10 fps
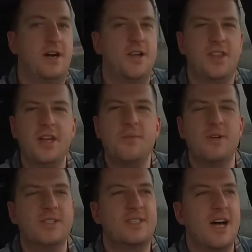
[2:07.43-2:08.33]
I think I'm
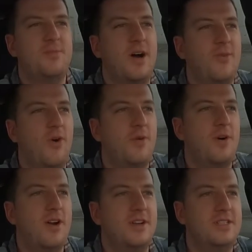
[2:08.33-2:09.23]
gonna stop by
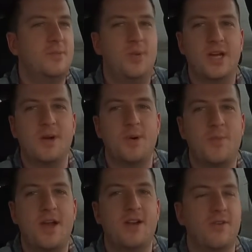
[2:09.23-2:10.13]
Walmart and pick up a
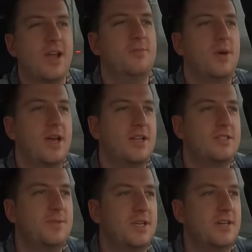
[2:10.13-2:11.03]
pair of rain
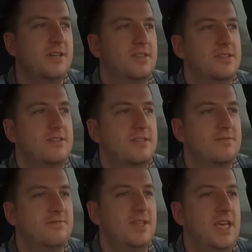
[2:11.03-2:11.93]
pants because
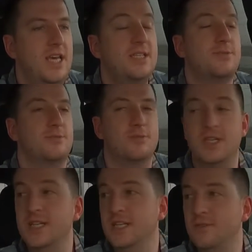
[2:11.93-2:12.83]
it's
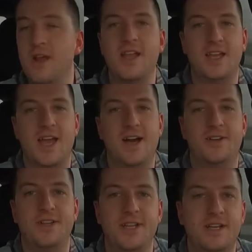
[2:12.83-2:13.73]
really raining
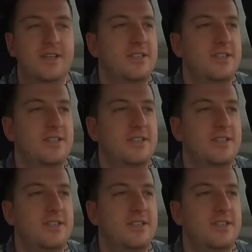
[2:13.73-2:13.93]
out here.